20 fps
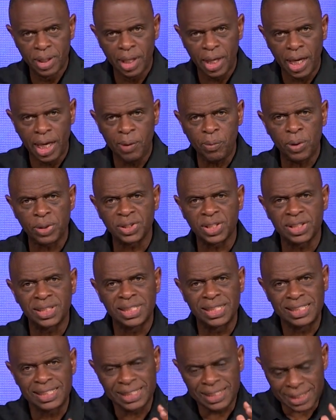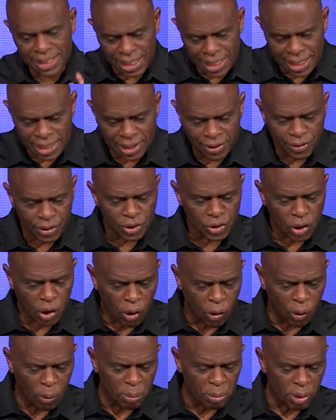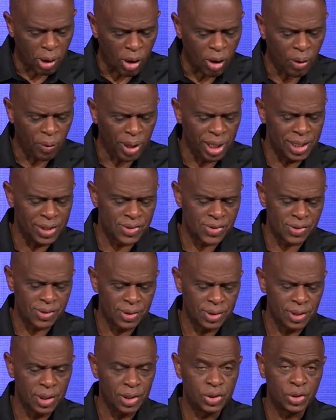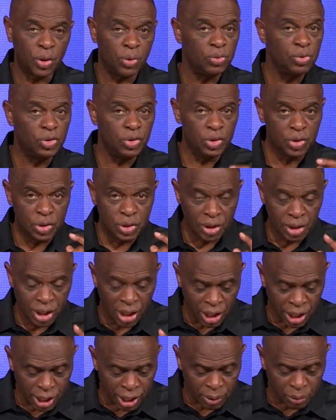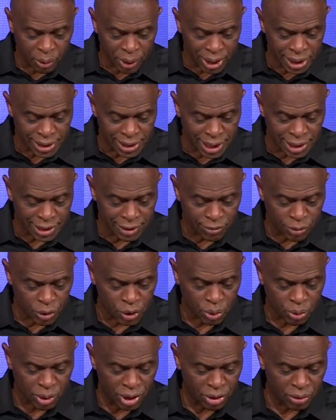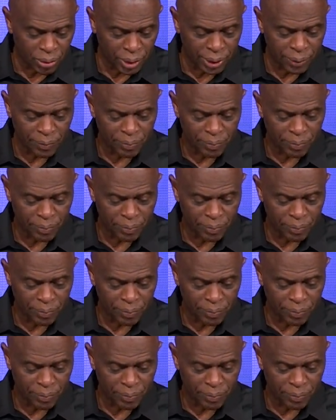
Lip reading: He wants us to see that there's hope always. So look at what he says in verse 23.